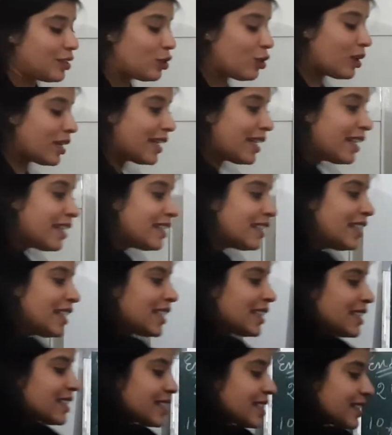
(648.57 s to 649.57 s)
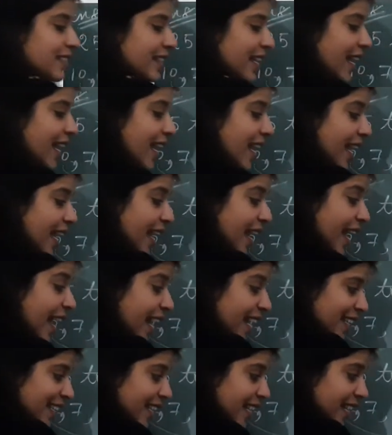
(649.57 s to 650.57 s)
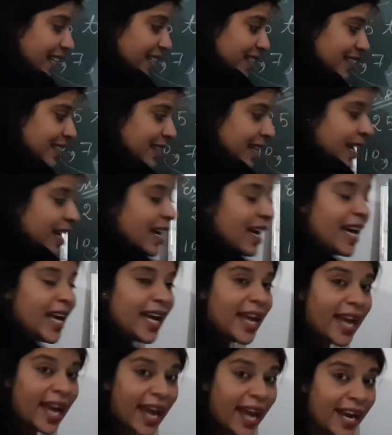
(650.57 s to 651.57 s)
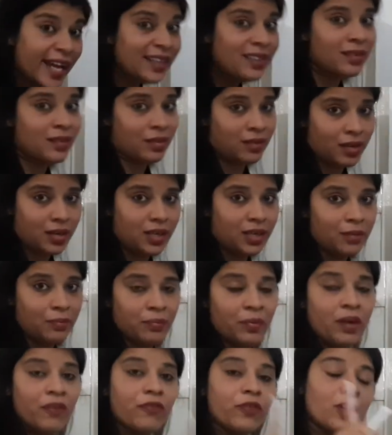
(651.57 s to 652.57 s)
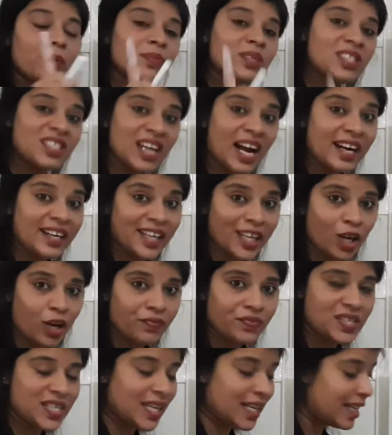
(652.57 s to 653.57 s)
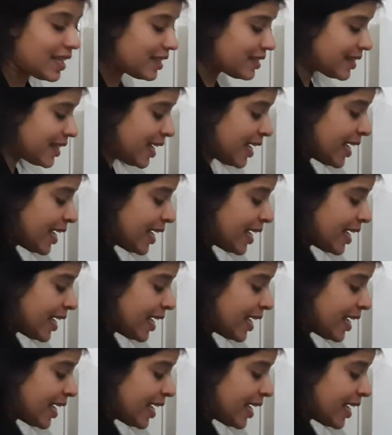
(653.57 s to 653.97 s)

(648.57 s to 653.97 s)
So clearly this is 8 is 8th term from starting of series,